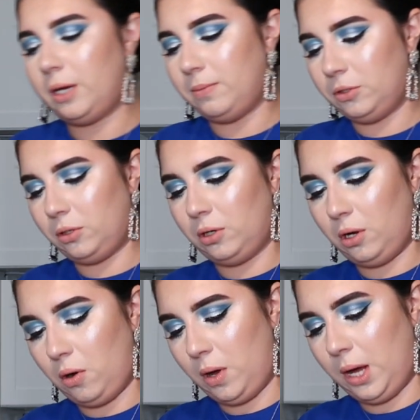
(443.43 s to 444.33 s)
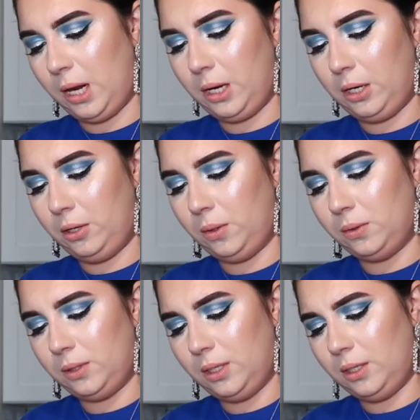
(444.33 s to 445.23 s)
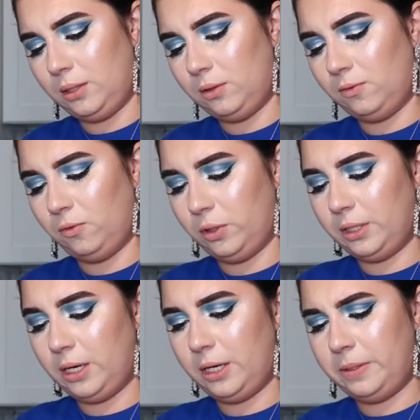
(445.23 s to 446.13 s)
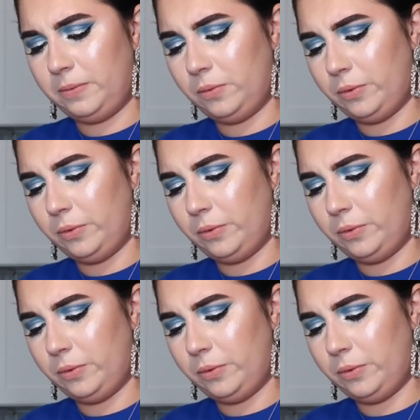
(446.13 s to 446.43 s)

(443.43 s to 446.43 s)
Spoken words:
I'm just gonna go ahead and use this 4 times.